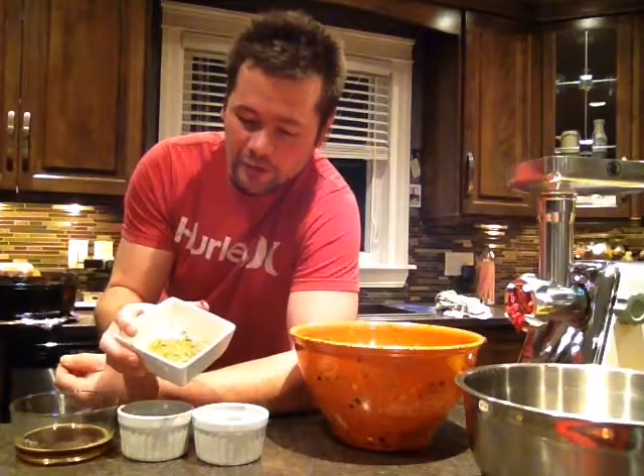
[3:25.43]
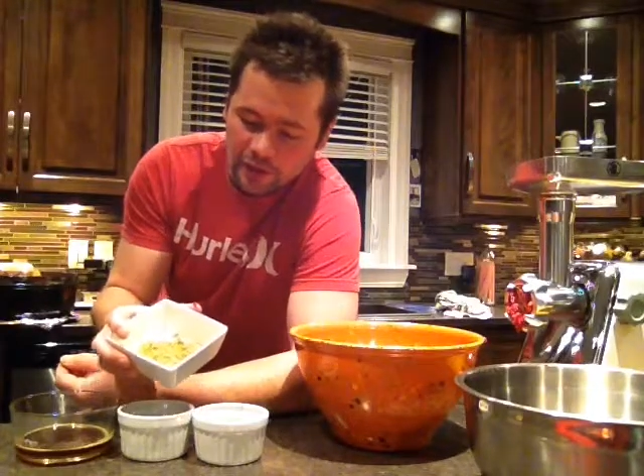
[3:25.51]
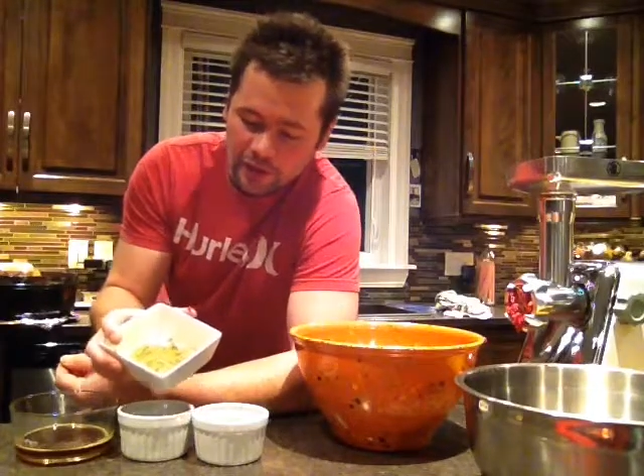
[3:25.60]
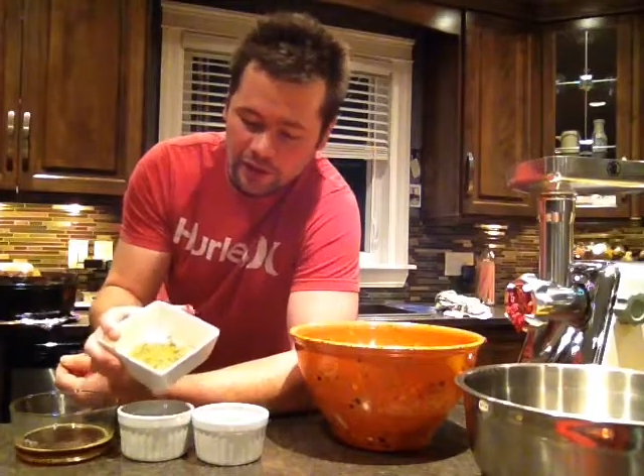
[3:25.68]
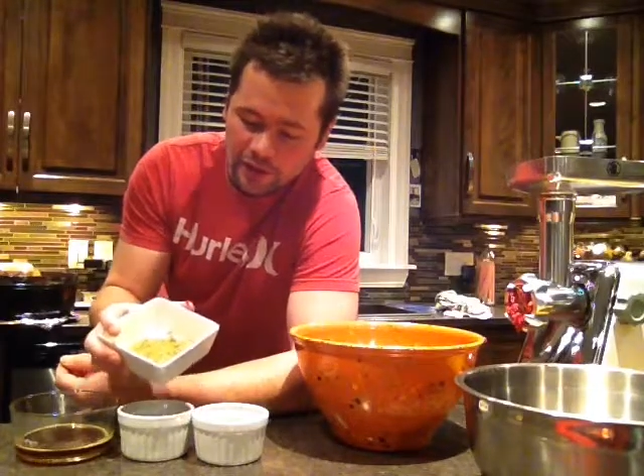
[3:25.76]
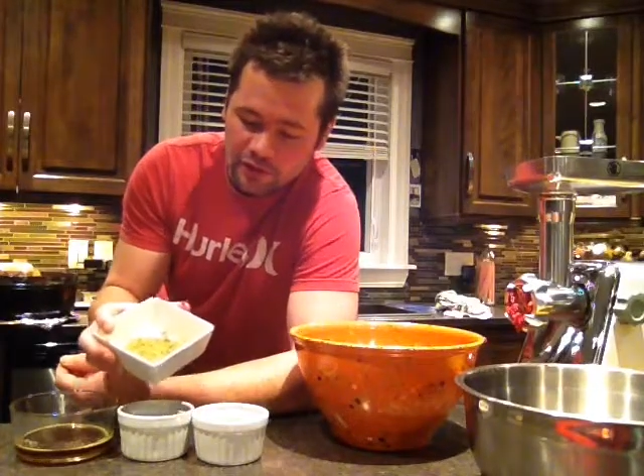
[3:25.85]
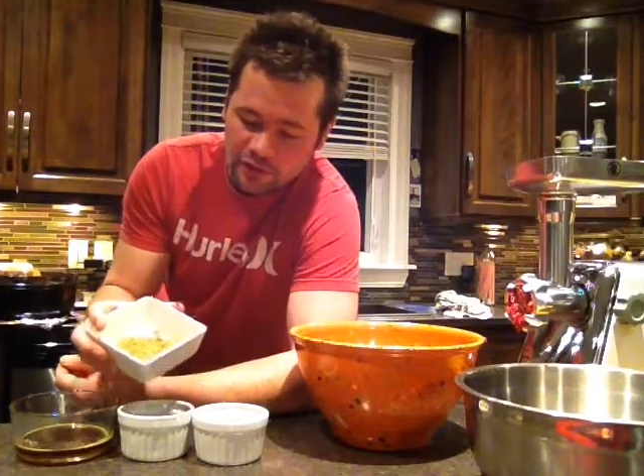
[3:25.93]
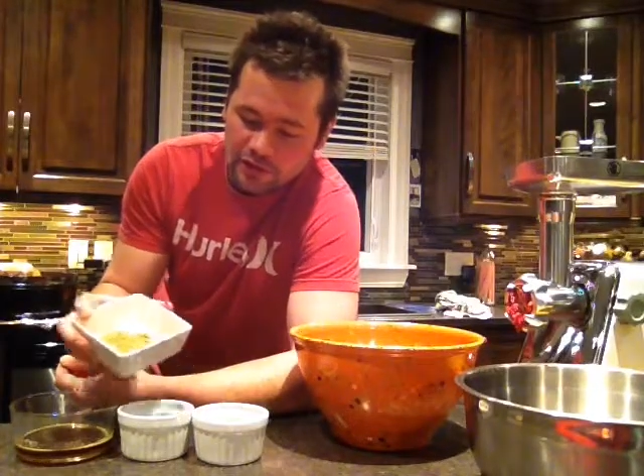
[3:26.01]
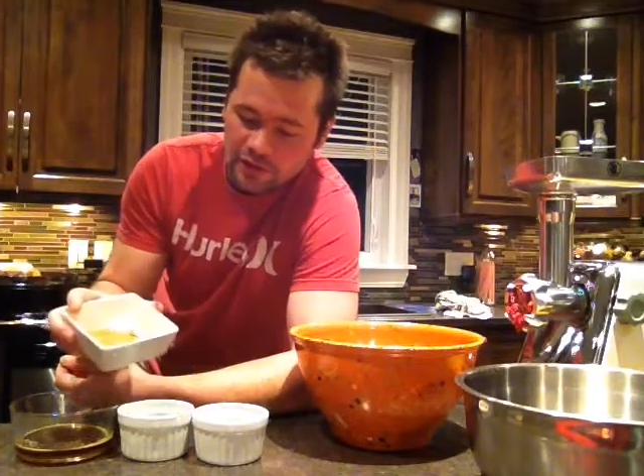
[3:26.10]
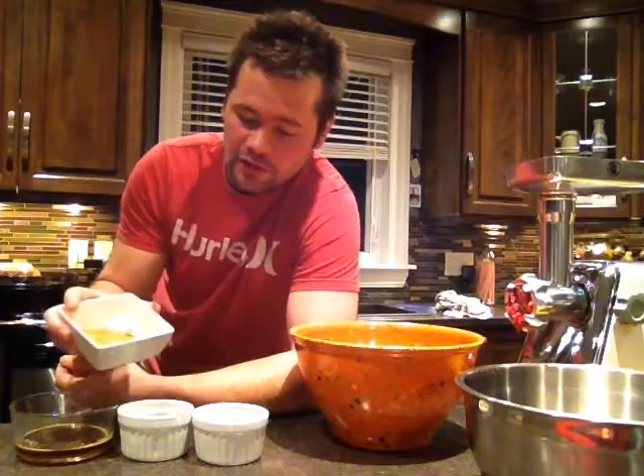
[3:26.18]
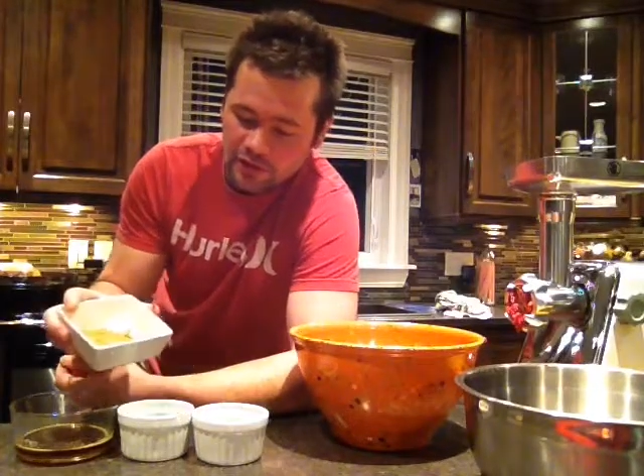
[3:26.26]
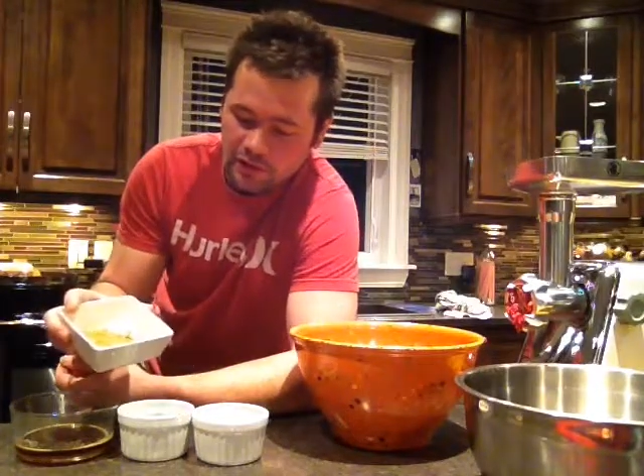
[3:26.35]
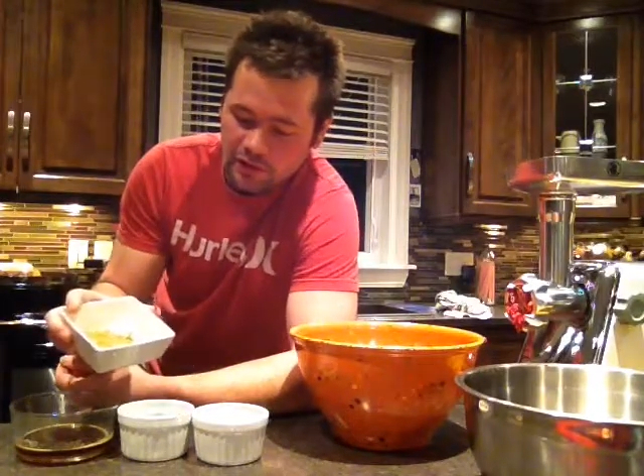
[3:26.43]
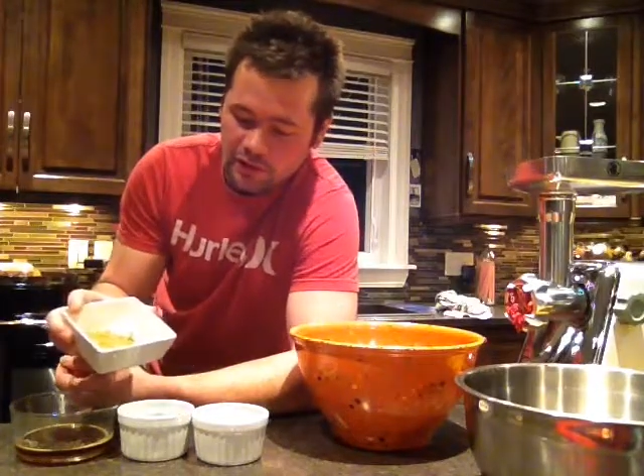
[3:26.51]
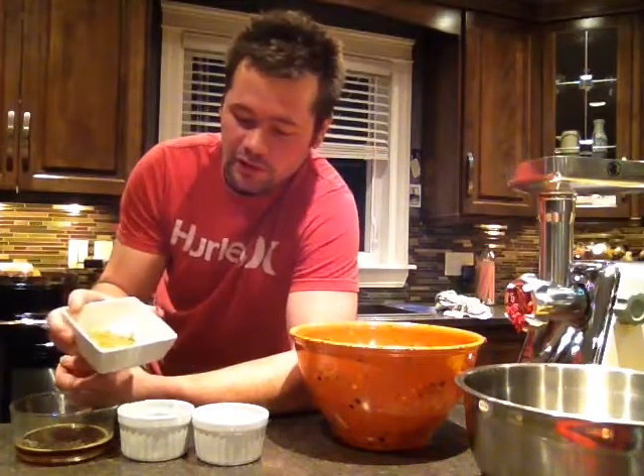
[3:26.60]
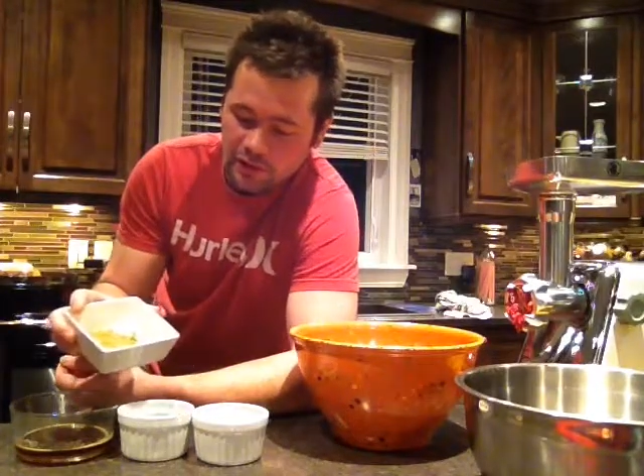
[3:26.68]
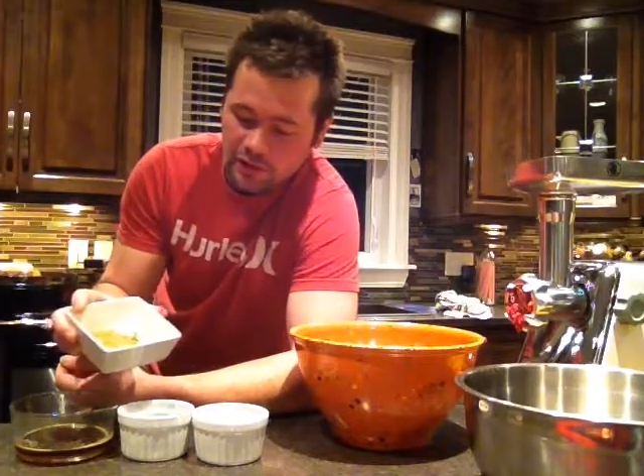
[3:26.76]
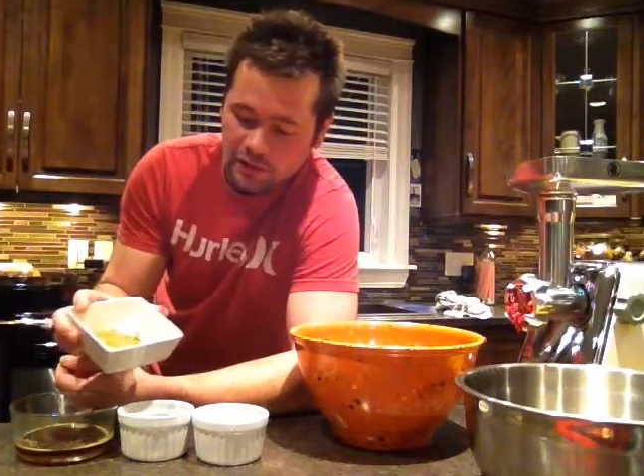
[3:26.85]
But I used it, and
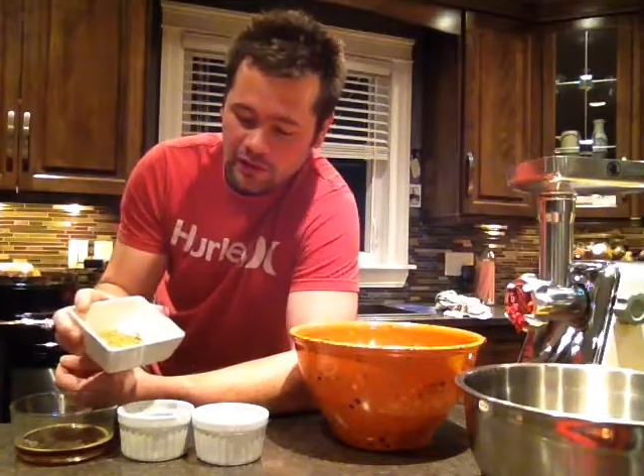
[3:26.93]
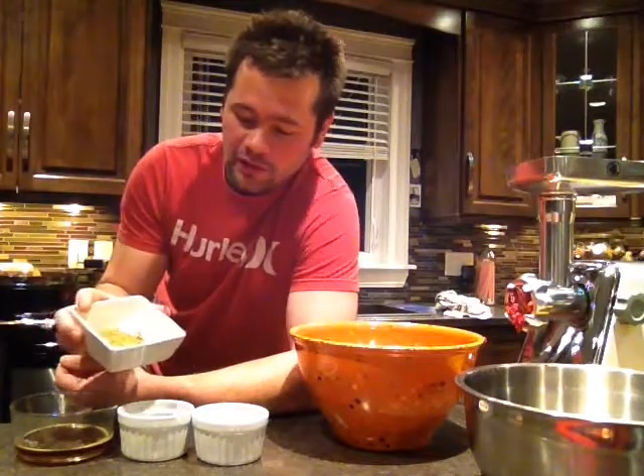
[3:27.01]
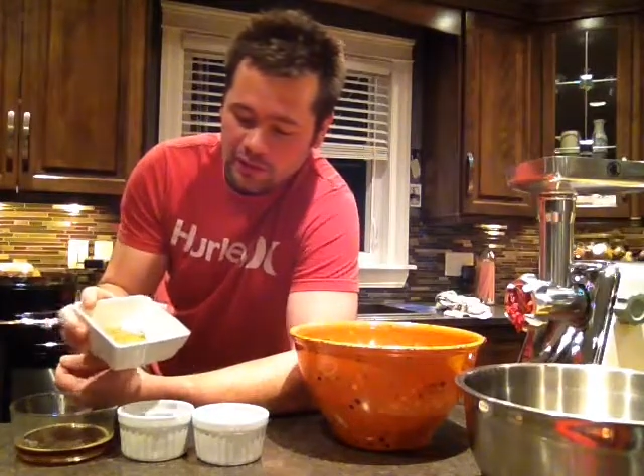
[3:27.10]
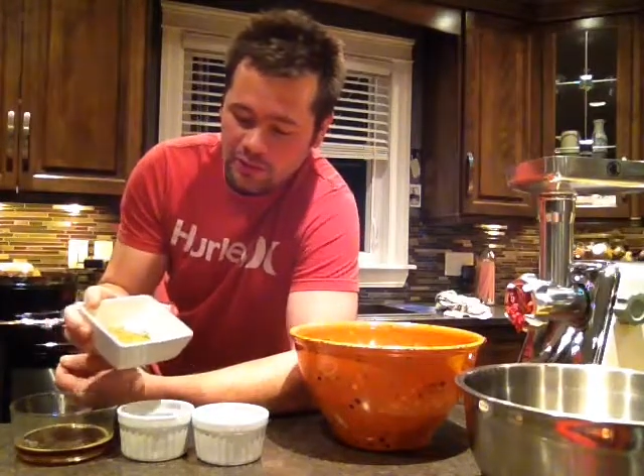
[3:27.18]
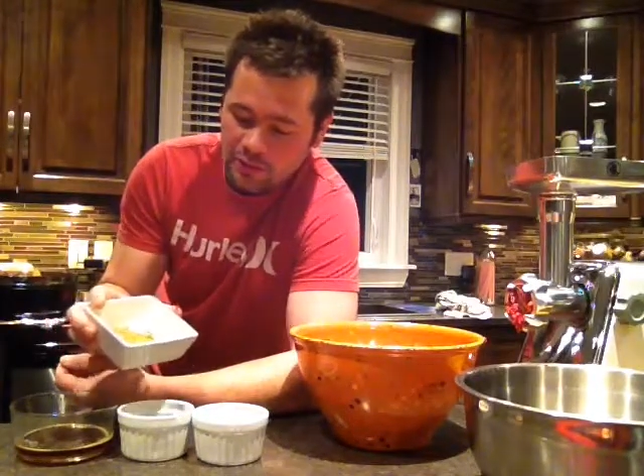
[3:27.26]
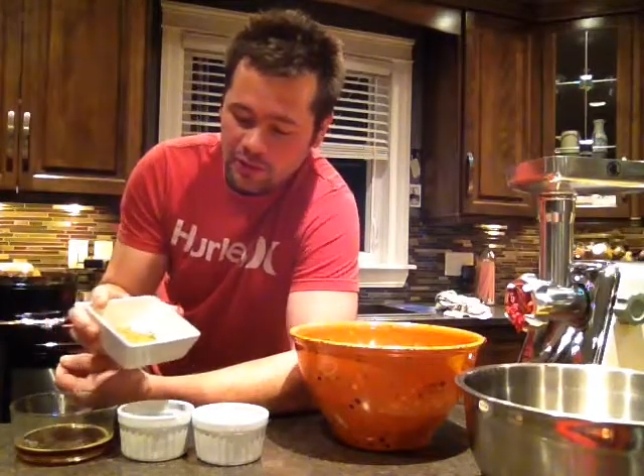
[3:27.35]
it's